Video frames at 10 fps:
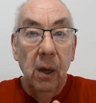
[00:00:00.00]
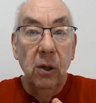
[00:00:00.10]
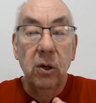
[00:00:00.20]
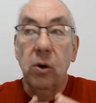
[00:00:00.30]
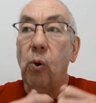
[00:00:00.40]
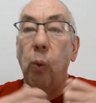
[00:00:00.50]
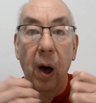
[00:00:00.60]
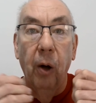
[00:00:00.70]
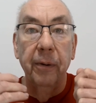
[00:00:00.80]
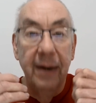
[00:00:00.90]
You
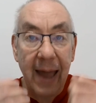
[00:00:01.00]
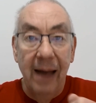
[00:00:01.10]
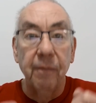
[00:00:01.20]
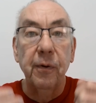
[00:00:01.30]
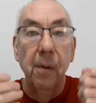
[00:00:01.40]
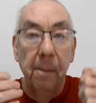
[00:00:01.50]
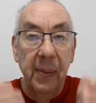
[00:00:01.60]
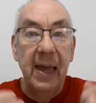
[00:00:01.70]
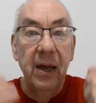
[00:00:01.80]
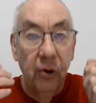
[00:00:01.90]
will never
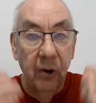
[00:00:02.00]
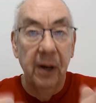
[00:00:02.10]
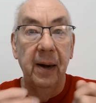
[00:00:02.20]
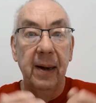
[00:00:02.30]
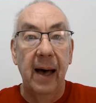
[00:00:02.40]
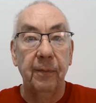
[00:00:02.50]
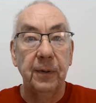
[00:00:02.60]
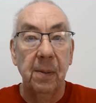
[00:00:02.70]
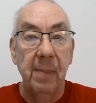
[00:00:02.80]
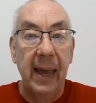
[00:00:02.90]
be good enough
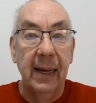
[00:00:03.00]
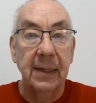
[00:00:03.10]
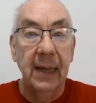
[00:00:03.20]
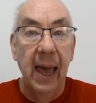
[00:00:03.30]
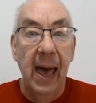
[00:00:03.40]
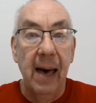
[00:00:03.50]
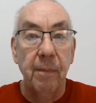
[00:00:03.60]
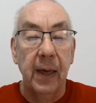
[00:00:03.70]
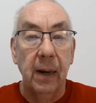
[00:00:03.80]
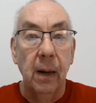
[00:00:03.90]
to make it to
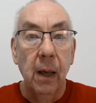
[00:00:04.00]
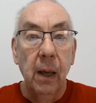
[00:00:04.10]
heaven.